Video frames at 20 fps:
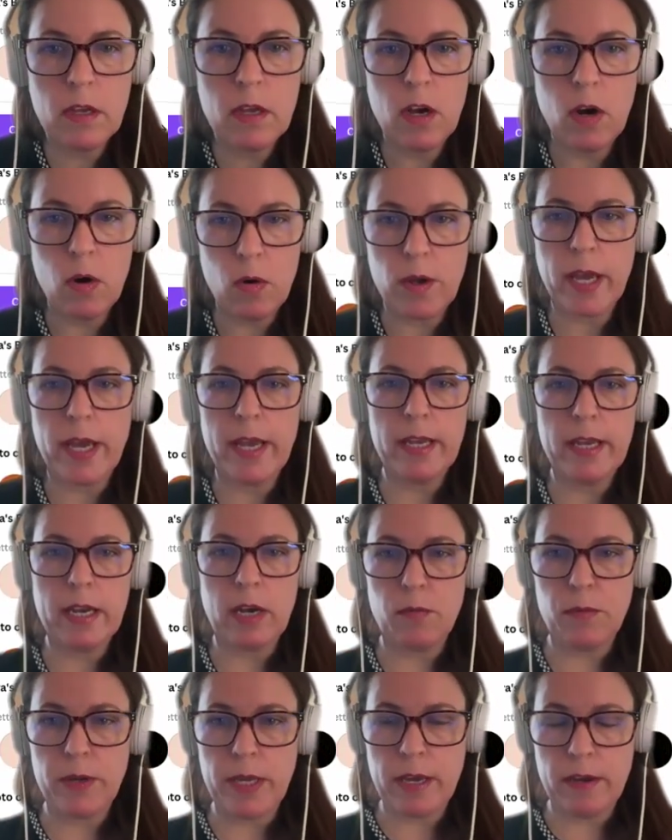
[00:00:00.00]
Okay,
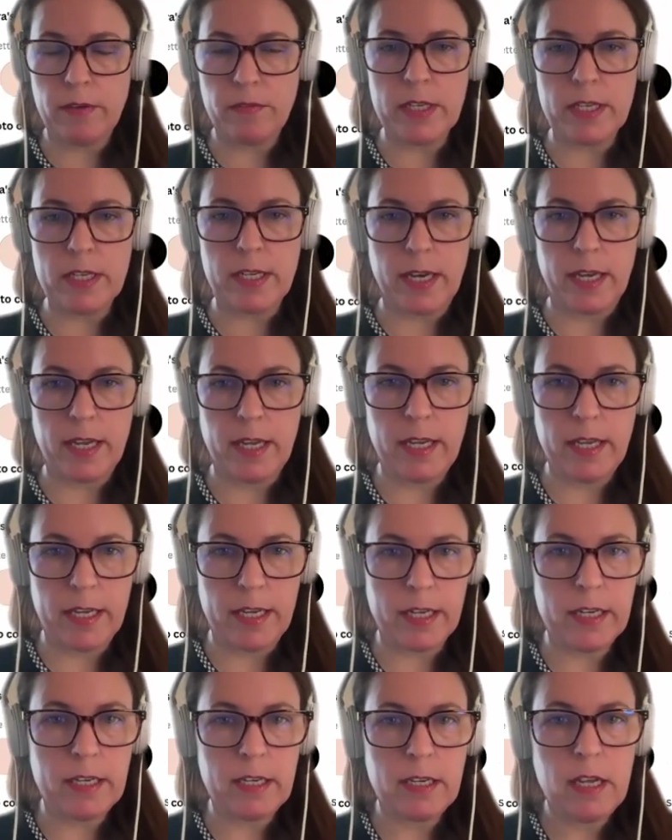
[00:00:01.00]
now we have the gray
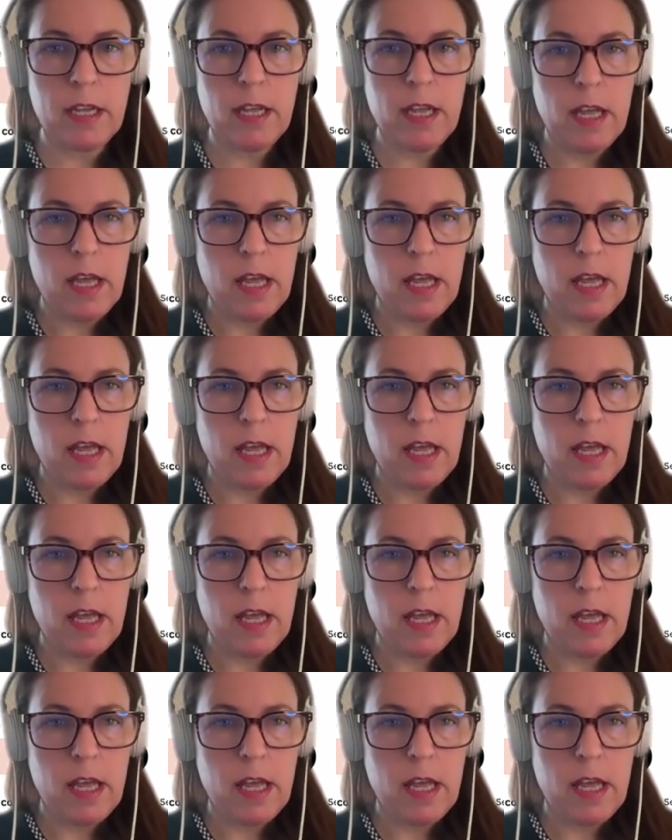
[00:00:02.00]
here.